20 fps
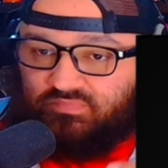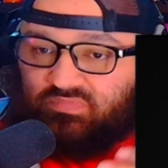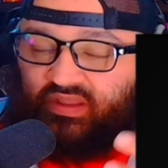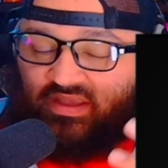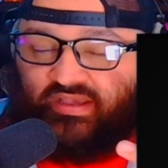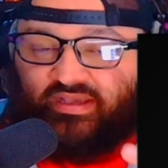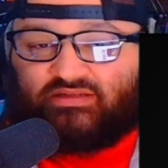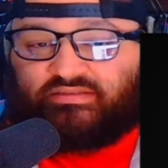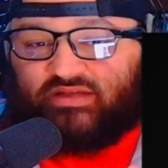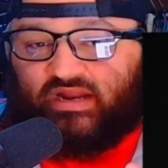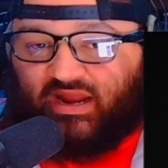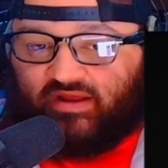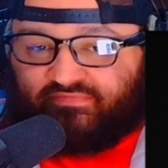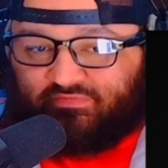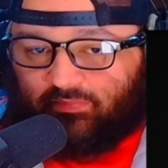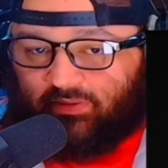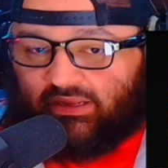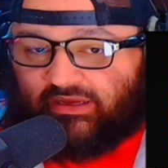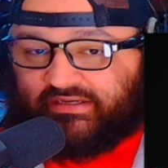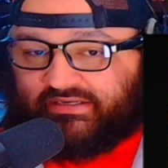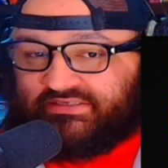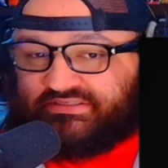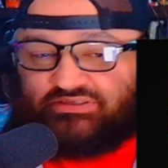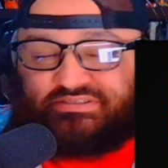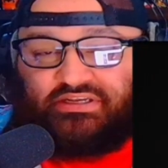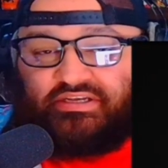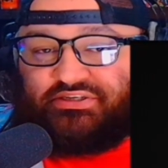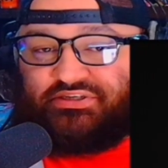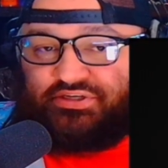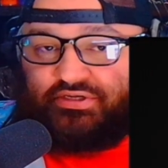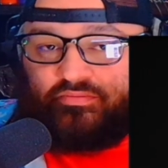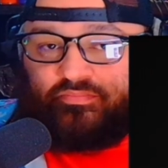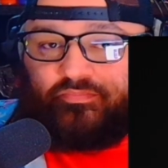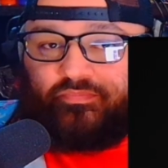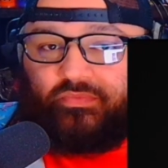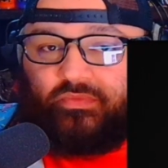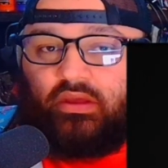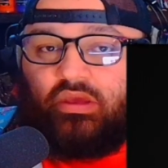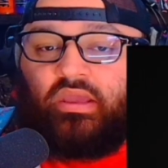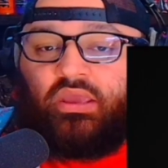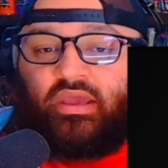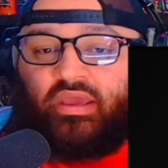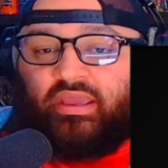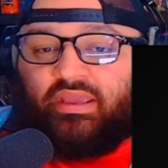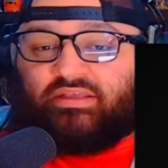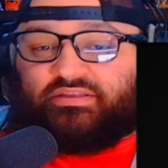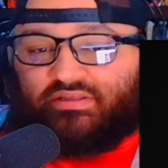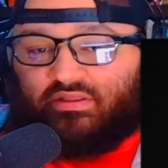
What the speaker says: he's going to have to make a decision. He's